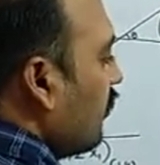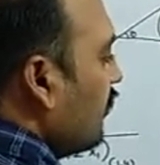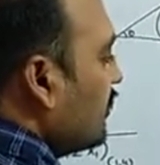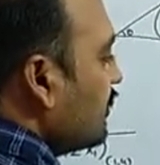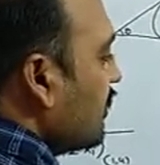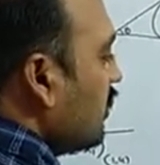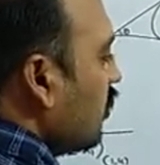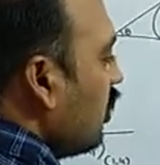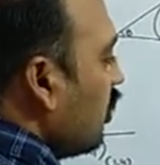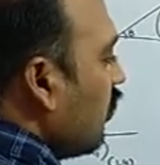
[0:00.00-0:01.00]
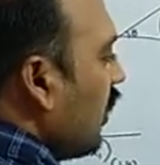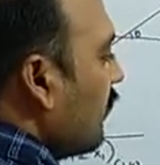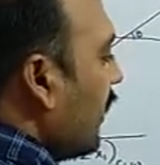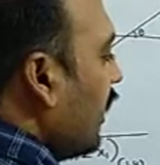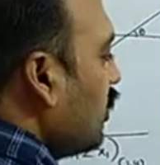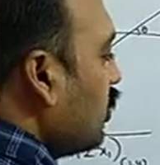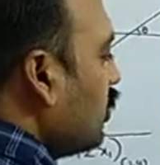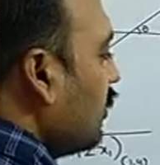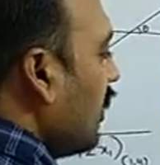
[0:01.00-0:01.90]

which is equal to 1 by 2.